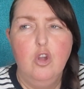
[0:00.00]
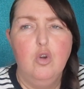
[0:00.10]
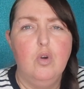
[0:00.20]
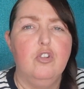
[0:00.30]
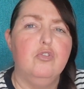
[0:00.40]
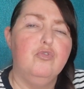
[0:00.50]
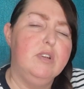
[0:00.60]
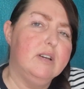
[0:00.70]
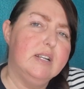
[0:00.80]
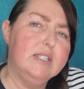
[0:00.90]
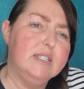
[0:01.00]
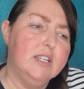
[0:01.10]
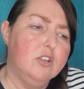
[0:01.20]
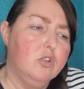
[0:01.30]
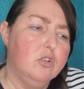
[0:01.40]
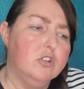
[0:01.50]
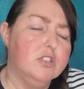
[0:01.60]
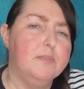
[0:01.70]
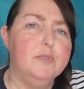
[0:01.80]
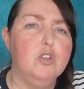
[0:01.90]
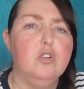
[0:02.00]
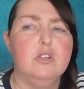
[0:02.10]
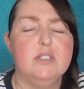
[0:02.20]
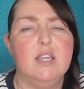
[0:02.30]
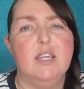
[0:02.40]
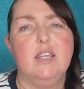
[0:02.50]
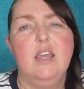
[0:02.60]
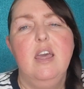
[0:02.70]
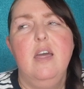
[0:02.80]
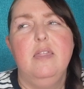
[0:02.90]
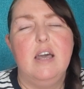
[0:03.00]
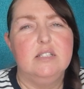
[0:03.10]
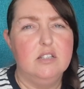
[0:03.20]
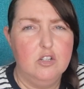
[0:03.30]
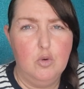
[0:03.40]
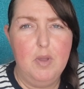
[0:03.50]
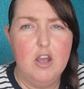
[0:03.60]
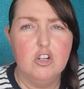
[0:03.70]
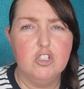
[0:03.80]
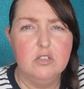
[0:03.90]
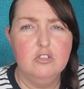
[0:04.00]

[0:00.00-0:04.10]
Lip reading: who are realistic, who are somebody who's like, that's a real person.